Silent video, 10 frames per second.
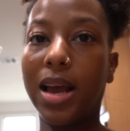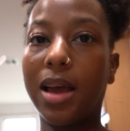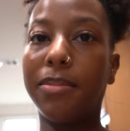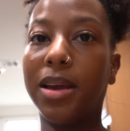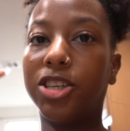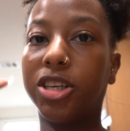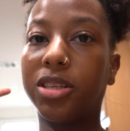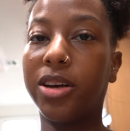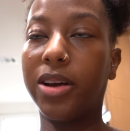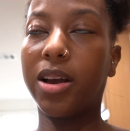I made chicken
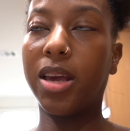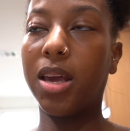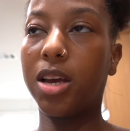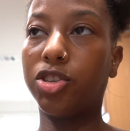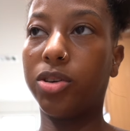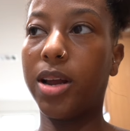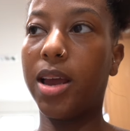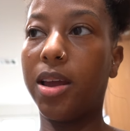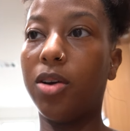teriyaki yesterday,